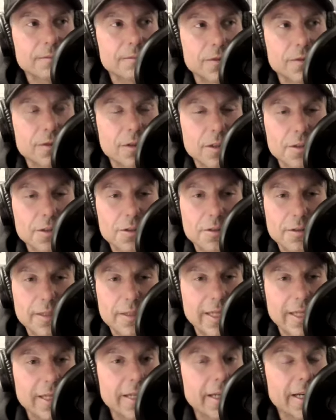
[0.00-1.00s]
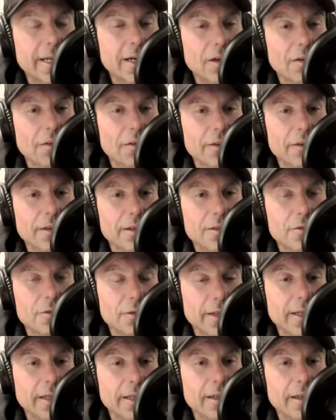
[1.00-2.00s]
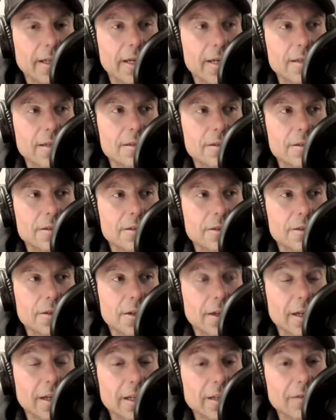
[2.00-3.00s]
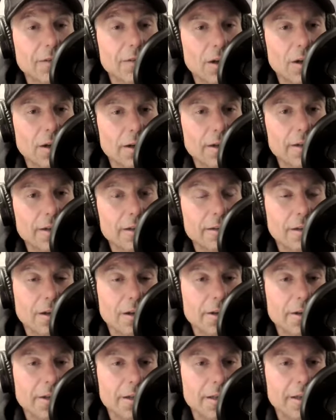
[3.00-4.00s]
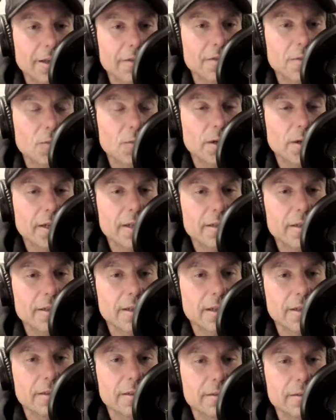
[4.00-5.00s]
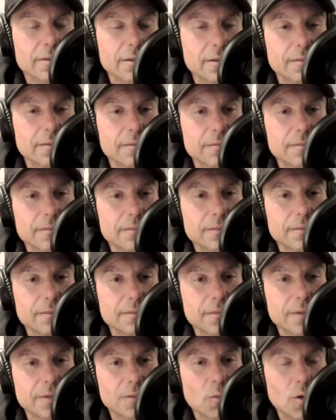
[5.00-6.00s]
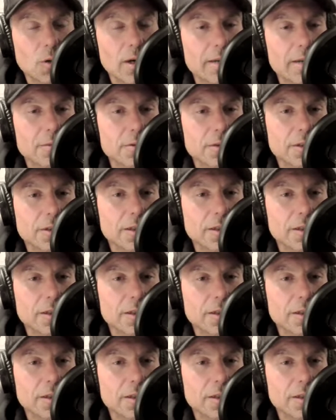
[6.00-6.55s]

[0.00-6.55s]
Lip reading: start eating healthy, drinking less, you're gonna live longer. The longer you live, the more you get to hunt. So the more animals you're